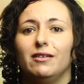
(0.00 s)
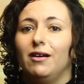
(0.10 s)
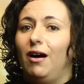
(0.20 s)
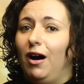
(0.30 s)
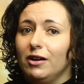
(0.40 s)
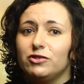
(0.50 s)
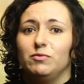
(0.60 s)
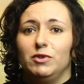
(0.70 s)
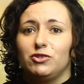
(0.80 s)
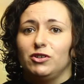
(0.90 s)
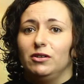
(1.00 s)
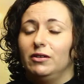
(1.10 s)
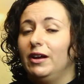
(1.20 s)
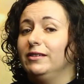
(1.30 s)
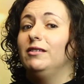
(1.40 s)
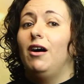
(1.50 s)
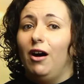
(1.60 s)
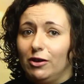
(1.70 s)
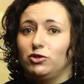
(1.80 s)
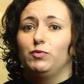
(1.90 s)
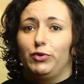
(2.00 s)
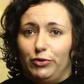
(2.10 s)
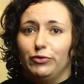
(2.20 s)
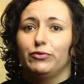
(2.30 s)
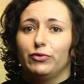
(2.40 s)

Hard to measure and hard to prove.